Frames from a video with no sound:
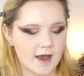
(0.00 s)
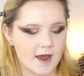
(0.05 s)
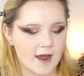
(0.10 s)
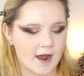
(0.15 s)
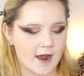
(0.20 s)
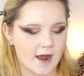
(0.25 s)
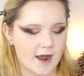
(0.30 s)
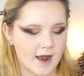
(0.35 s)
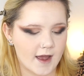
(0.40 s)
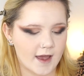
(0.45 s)

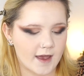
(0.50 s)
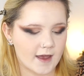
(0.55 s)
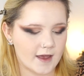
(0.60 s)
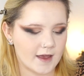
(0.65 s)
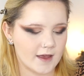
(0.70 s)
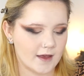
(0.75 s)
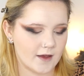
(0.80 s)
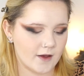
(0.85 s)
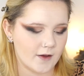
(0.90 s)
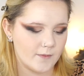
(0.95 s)
I
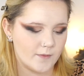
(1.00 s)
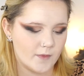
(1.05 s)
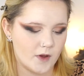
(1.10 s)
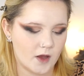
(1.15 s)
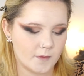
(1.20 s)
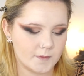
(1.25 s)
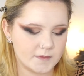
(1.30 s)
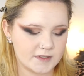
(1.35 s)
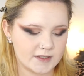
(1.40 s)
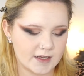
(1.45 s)
am
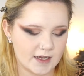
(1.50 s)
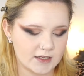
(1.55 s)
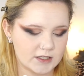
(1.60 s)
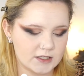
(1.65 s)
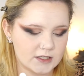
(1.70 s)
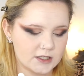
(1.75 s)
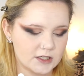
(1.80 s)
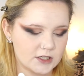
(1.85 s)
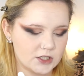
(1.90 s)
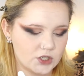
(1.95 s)

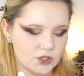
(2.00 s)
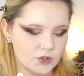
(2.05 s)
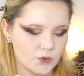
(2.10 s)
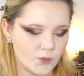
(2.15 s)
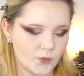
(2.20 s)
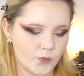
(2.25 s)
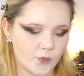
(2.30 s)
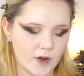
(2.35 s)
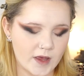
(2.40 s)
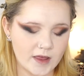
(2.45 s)
obsessed
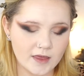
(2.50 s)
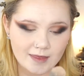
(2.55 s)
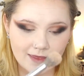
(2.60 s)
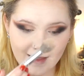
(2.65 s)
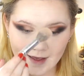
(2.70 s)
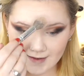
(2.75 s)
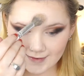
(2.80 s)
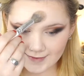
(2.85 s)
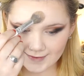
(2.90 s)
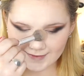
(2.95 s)
with
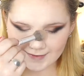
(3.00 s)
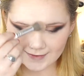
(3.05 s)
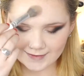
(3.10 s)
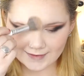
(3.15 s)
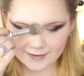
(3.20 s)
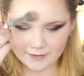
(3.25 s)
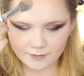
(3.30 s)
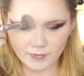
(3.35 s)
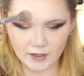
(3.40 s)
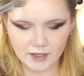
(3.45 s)

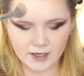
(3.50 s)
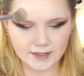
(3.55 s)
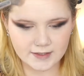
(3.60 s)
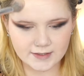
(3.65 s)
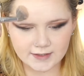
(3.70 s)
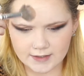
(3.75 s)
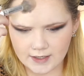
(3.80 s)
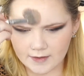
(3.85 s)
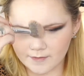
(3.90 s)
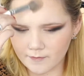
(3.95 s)
this
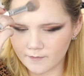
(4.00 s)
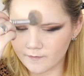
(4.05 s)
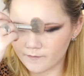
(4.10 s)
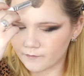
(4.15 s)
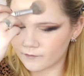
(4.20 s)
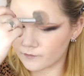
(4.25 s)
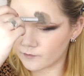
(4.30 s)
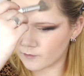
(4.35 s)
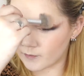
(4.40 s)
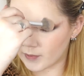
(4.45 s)
because some
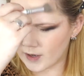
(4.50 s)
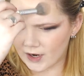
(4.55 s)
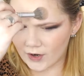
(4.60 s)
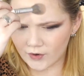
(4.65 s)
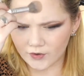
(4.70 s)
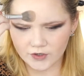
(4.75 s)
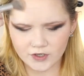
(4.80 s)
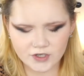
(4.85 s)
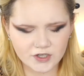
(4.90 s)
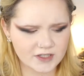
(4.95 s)

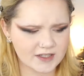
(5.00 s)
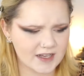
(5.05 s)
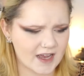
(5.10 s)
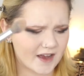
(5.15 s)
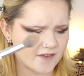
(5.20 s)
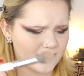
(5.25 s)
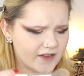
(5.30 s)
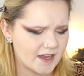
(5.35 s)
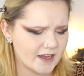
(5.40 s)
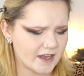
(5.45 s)
powders
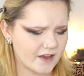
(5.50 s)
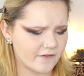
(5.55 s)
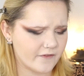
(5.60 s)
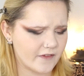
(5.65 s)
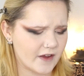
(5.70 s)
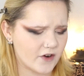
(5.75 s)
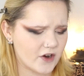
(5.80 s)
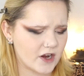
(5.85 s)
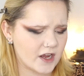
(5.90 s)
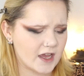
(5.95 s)
have like a
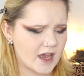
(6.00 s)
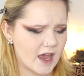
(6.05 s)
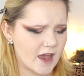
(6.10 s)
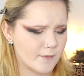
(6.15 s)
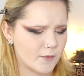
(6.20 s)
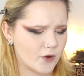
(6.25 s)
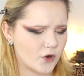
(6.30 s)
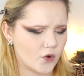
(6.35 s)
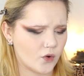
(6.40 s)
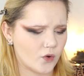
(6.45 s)
very
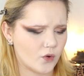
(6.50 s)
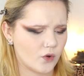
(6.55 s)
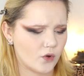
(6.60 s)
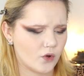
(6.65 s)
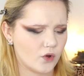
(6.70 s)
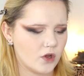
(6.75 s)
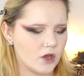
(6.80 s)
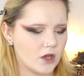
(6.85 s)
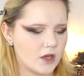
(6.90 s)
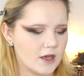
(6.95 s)

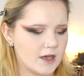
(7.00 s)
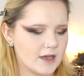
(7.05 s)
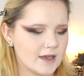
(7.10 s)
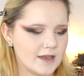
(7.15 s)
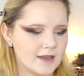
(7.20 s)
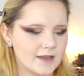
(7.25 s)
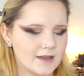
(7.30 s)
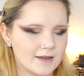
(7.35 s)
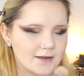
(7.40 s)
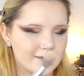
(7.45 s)
chemical
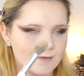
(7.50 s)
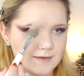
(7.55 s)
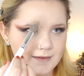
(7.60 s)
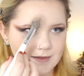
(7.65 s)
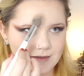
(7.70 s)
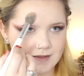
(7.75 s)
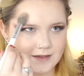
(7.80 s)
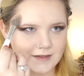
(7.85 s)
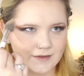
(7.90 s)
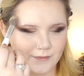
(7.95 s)

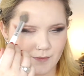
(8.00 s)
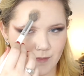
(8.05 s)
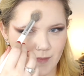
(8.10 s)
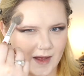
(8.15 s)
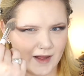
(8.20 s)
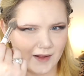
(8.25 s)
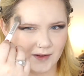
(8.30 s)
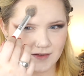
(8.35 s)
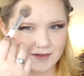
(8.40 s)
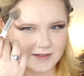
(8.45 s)

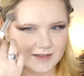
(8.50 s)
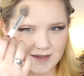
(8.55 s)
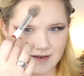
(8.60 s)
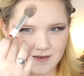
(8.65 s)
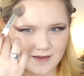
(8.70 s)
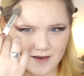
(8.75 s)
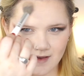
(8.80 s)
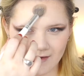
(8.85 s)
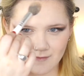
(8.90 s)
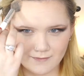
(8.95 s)
smell to
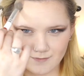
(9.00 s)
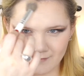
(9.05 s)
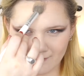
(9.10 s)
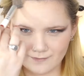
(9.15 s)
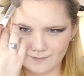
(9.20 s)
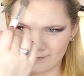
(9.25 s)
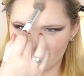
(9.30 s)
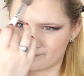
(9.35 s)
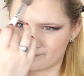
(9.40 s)
them,